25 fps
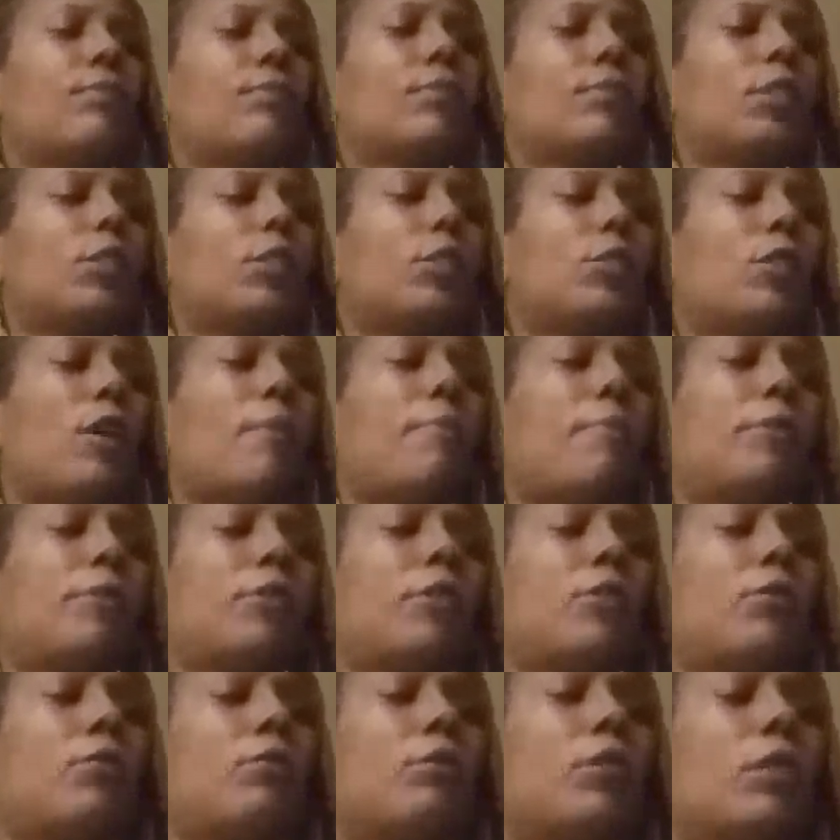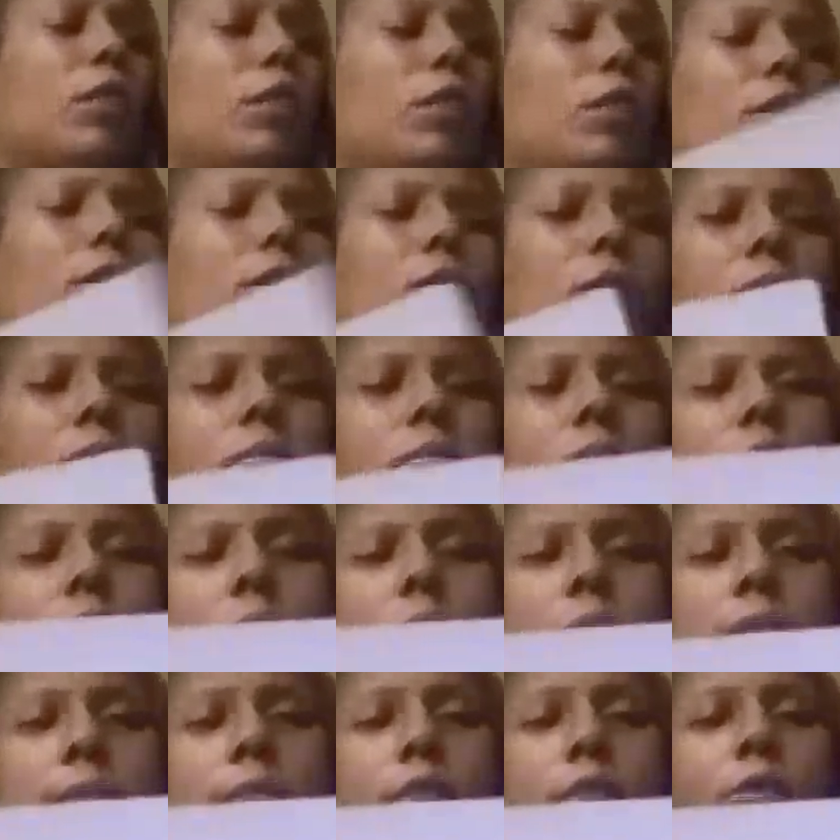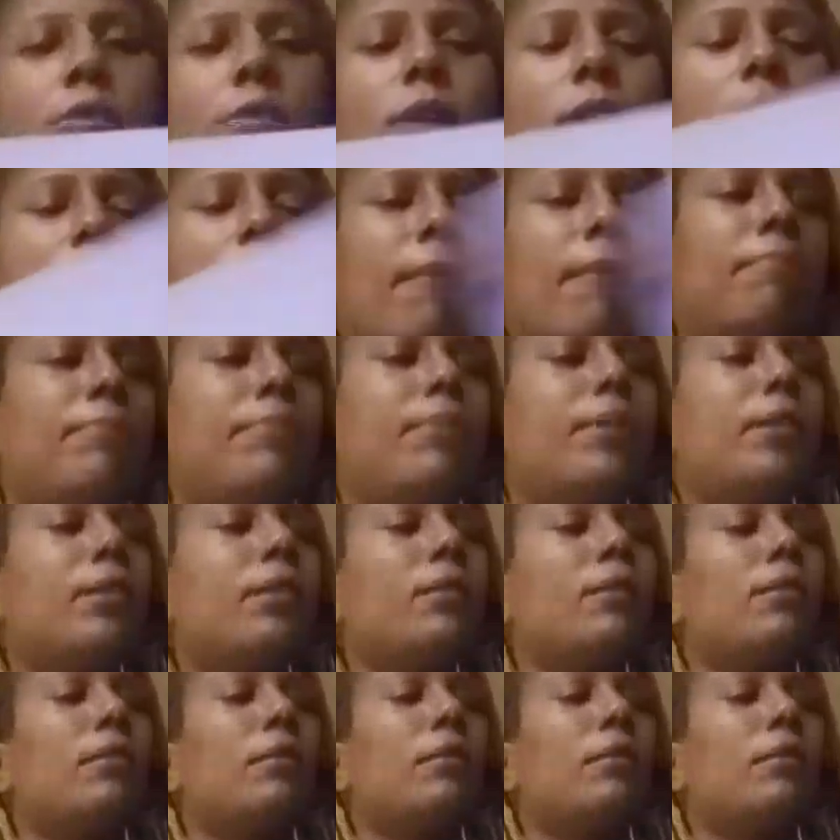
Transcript: this opportunity, not so happy.